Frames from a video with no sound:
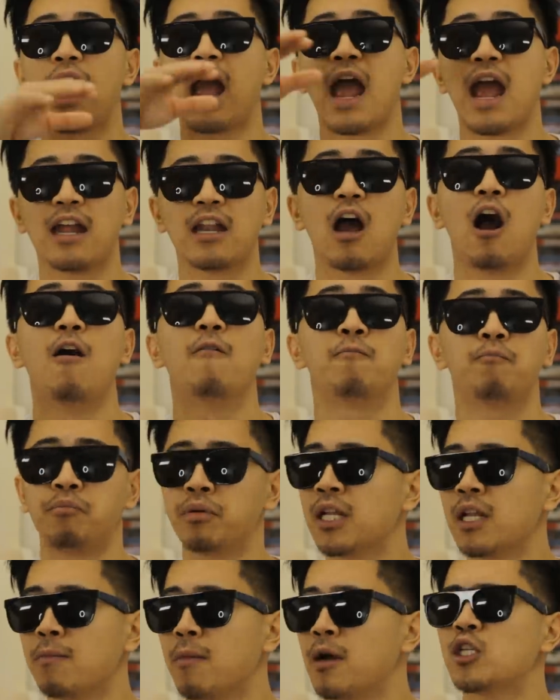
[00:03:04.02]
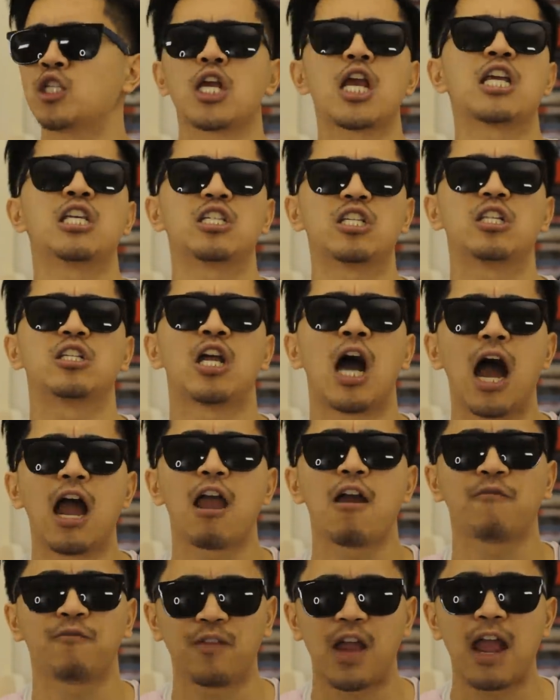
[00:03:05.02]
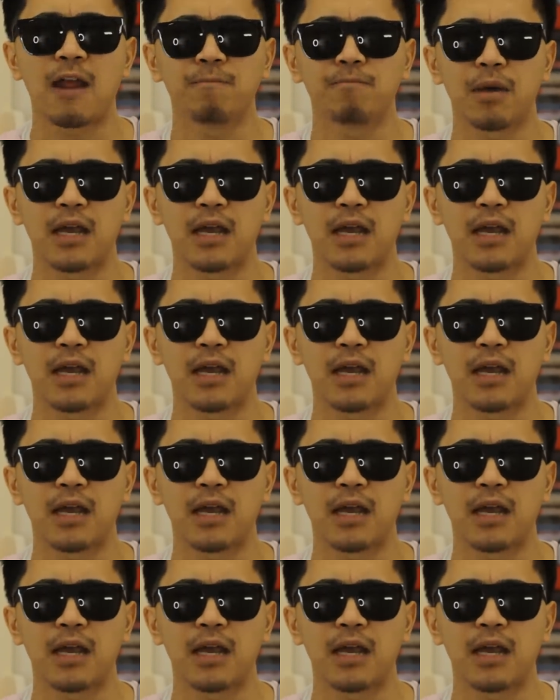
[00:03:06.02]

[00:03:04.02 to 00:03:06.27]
the head of pretty much his entire fan